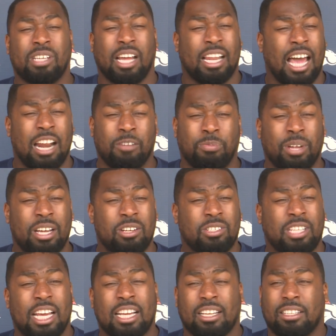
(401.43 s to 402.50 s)
a lot of players
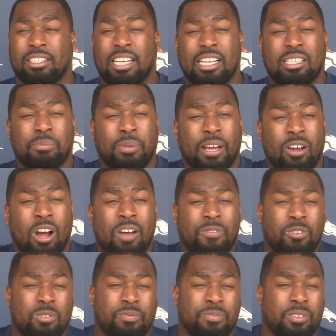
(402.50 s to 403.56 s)
take take the play off
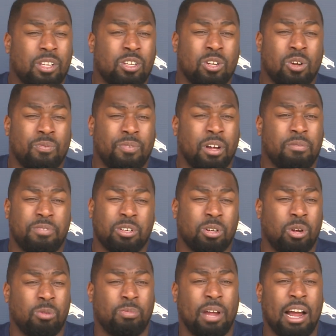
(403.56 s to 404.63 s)
on you know a field
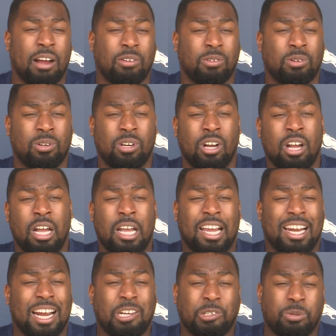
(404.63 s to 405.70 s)
goal block or
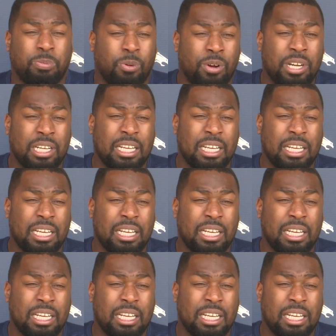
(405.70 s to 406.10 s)
an extra point,